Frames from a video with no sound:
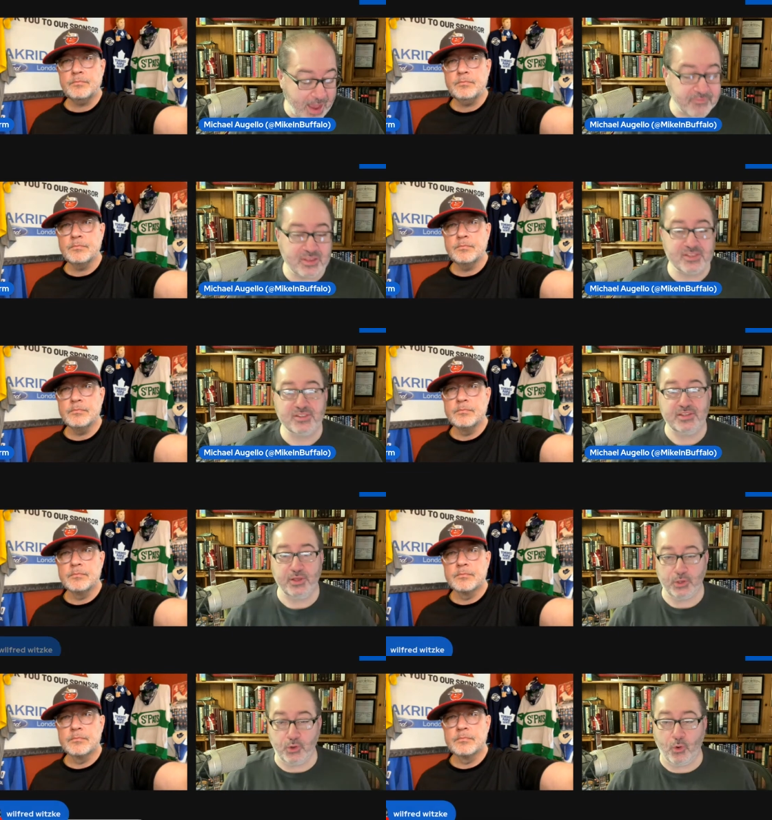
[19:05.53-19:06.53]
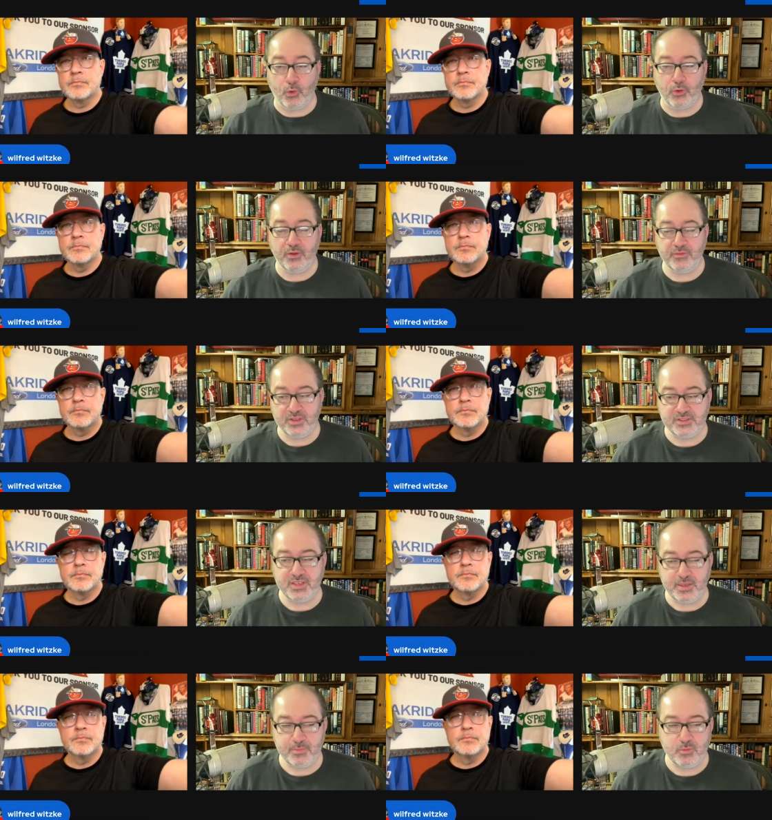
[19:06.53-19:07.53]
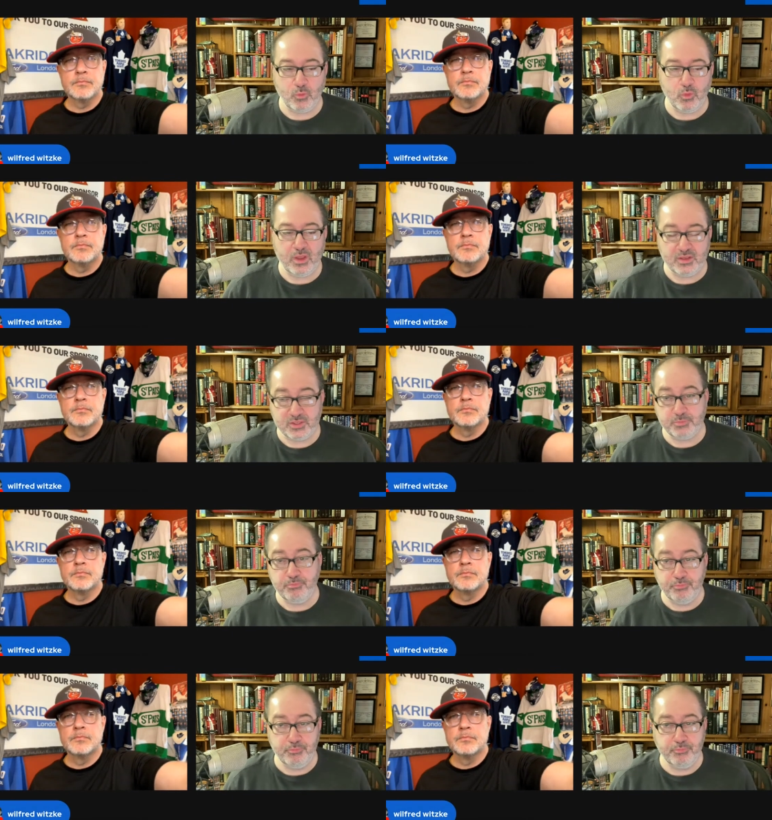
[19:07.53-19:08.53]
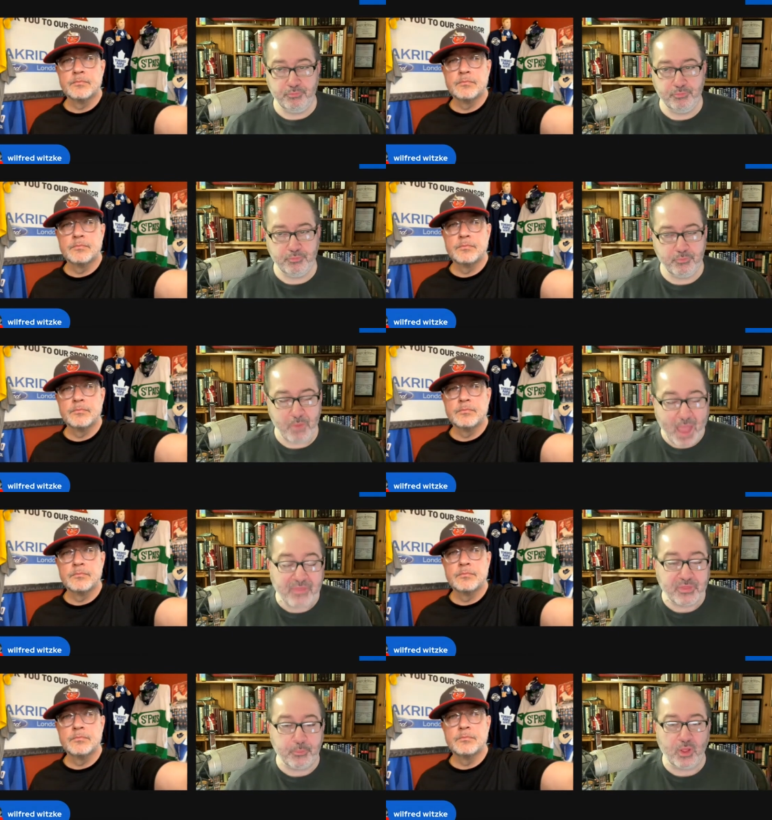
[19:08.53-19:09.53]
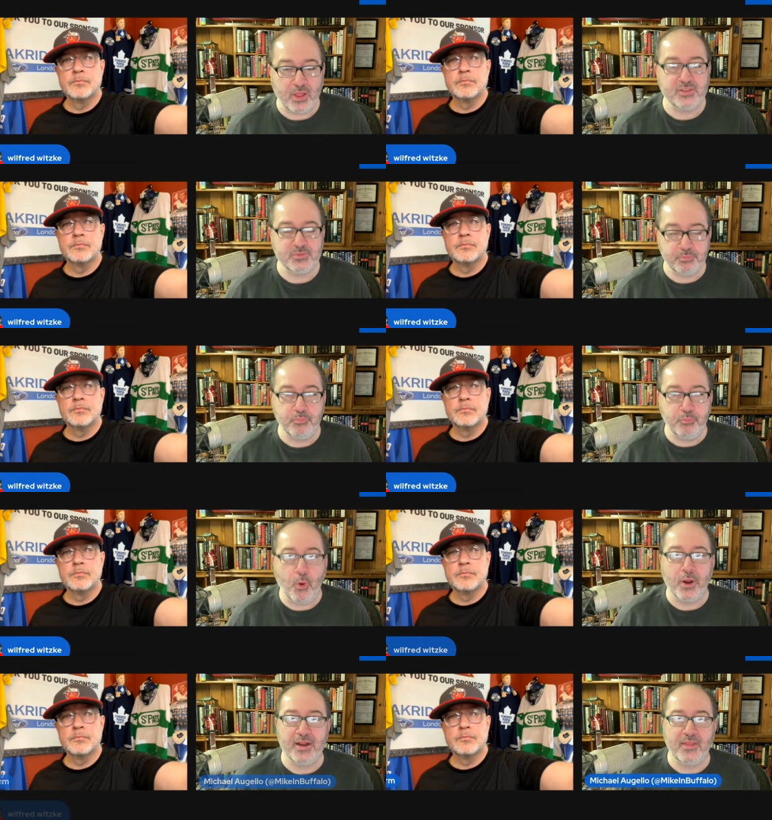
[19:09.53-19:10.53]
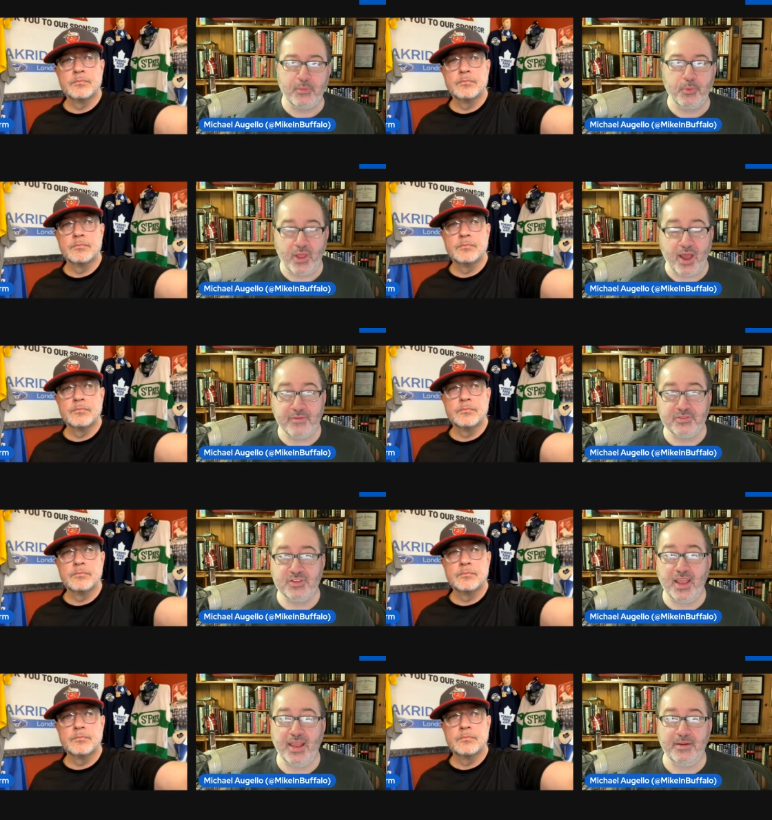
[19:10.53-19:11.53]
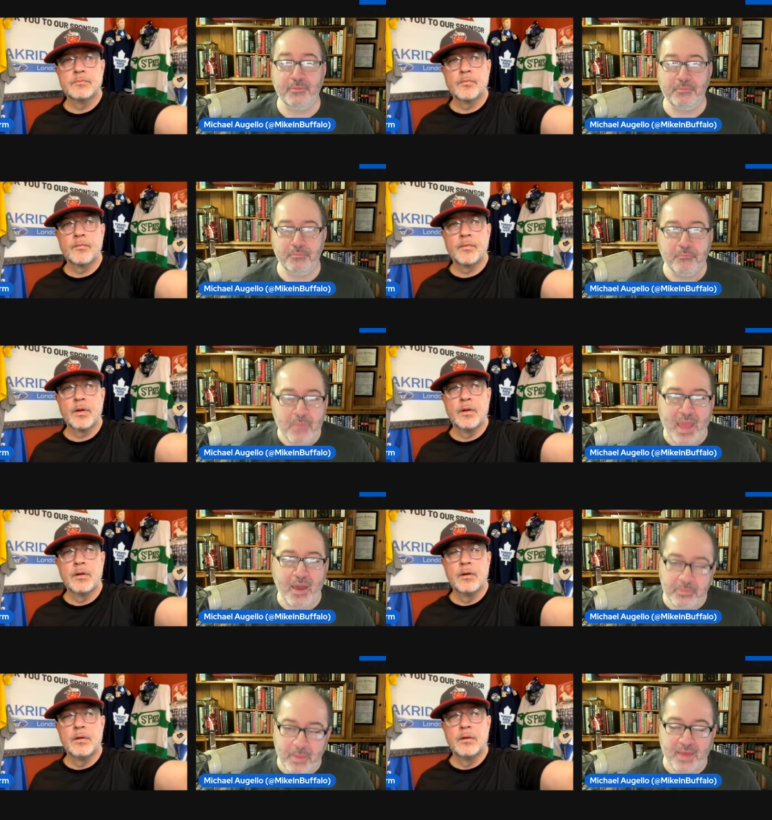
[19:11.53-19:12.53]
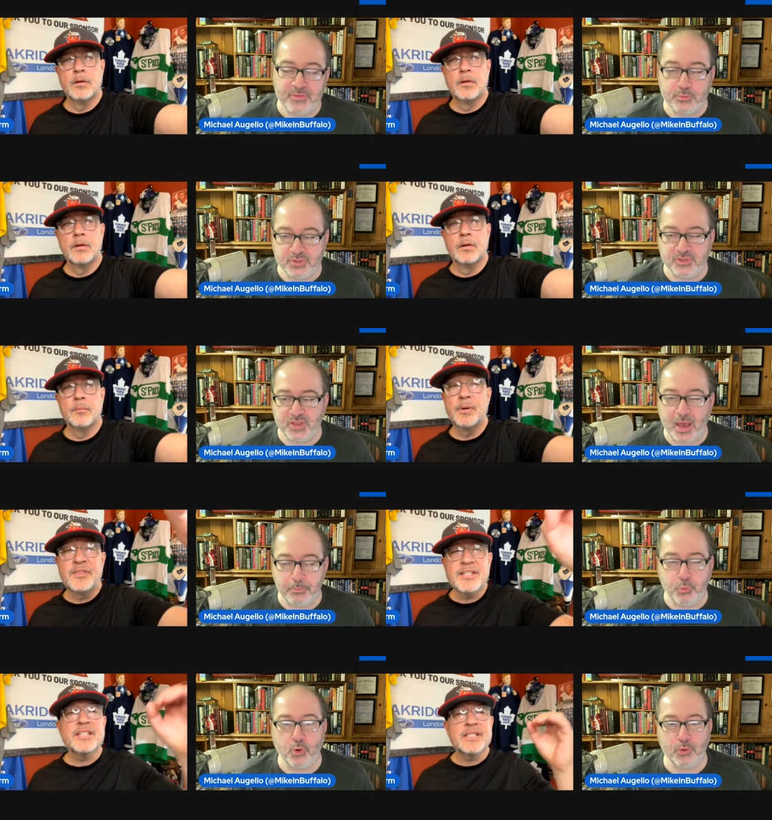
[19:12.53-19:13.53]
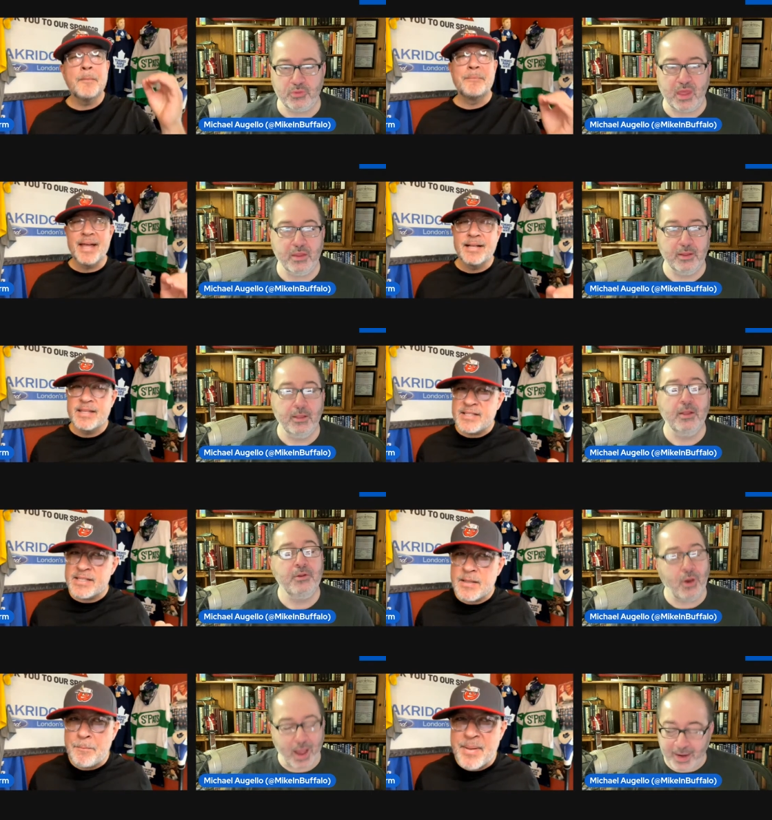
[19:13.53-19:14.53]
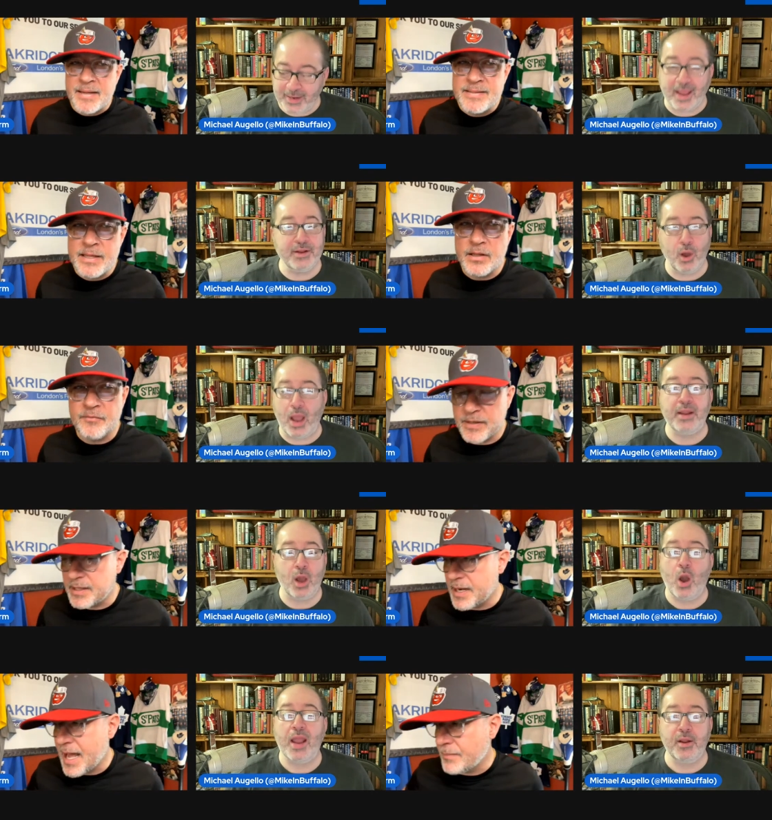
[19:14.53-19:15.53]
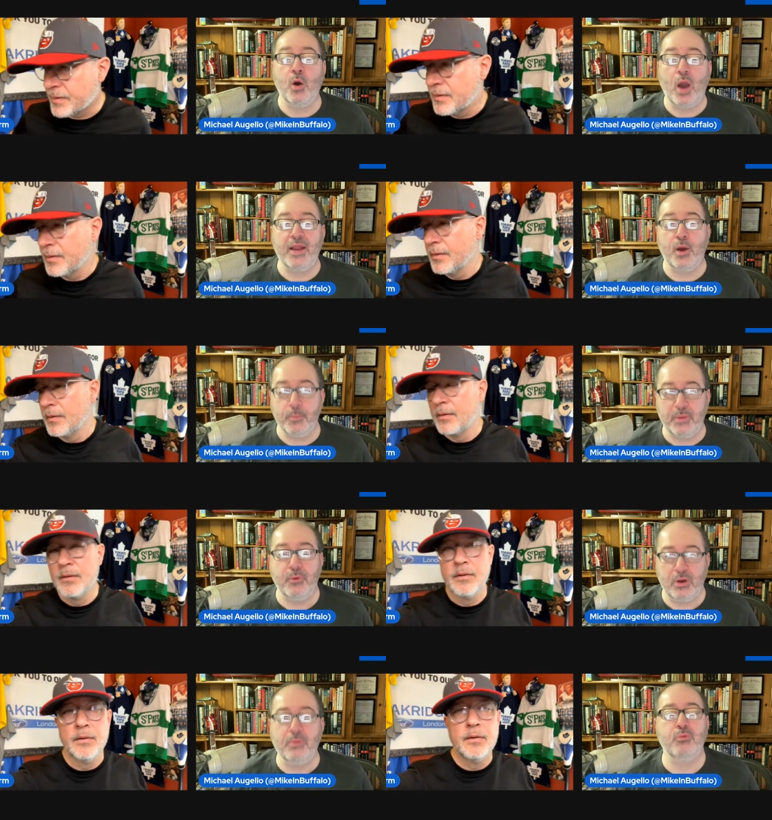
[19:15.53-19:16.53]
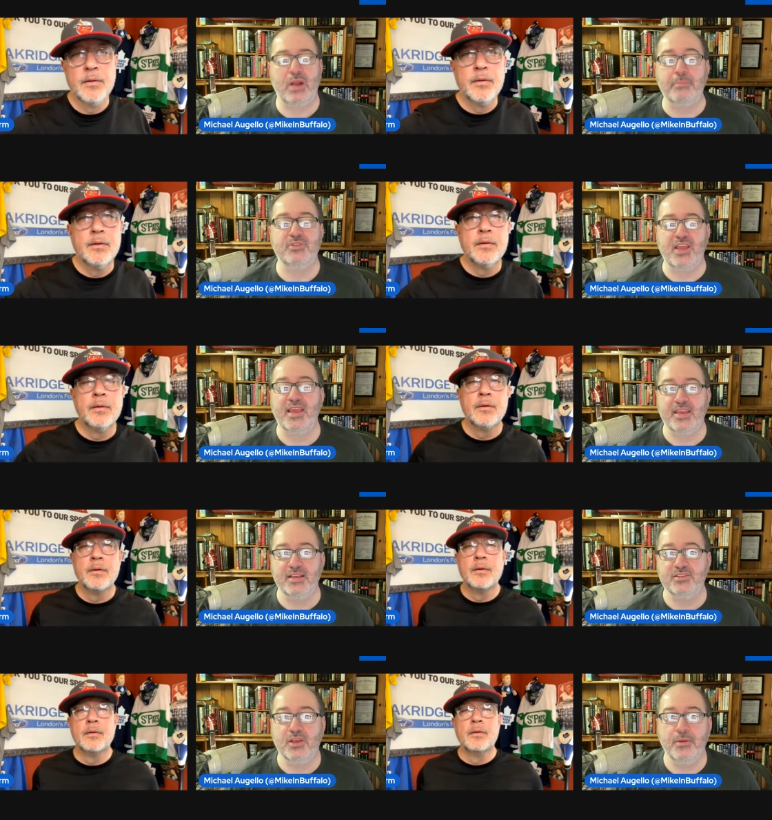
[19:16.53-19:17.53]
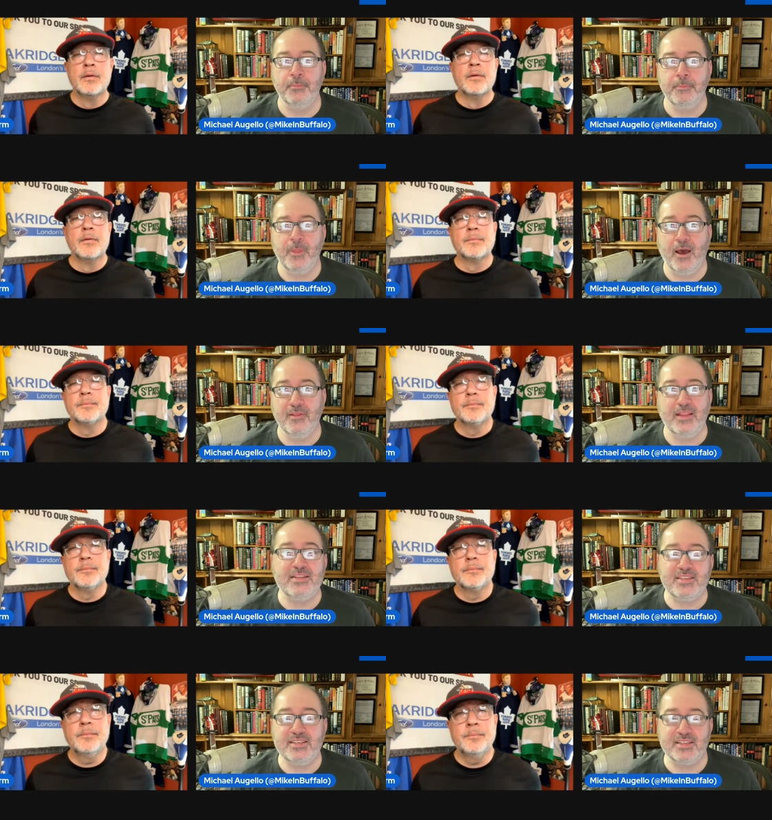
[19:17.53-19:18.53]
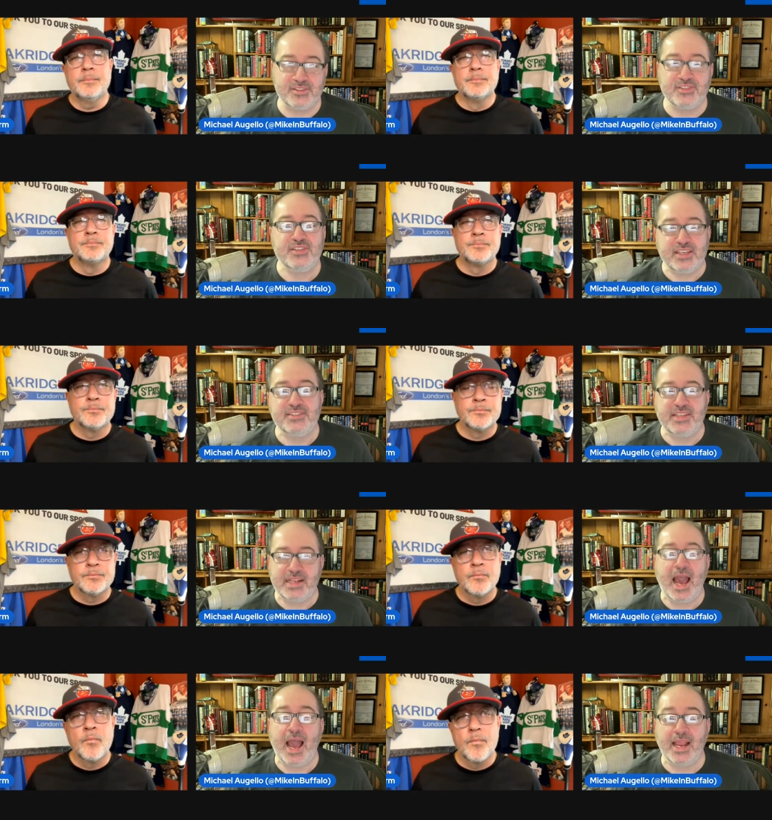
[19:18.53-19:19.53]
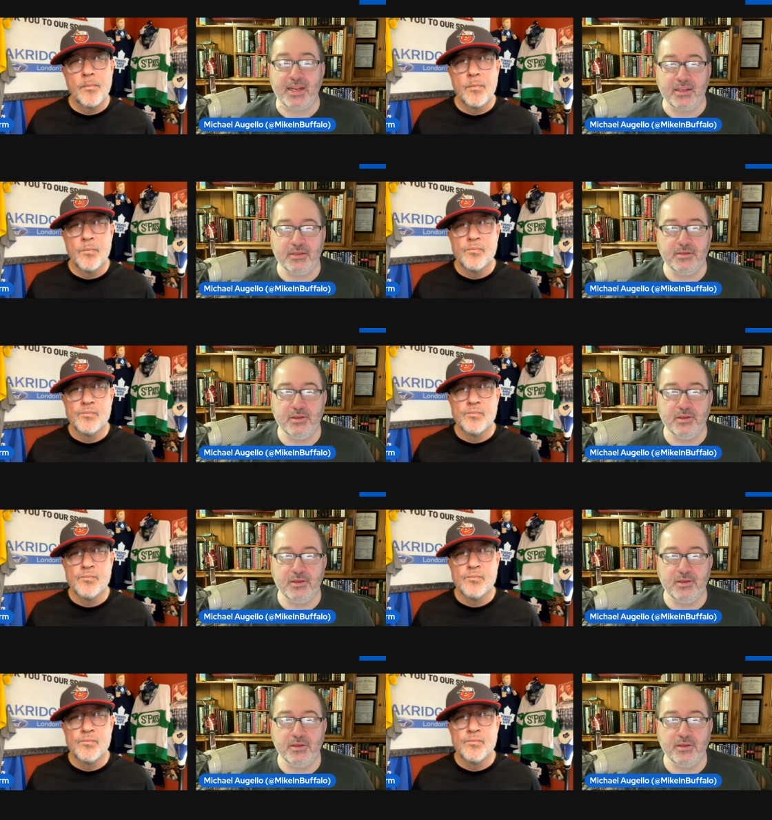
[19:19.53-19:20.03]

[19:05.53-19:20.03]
Speaker 1: obviously, the goal of this team is at the is pointed at the playoffs and Matt, uh, Matthews is on. But this is a big. This is I know, I know, I know, I know. But what what I'm saying is, unless he's at 69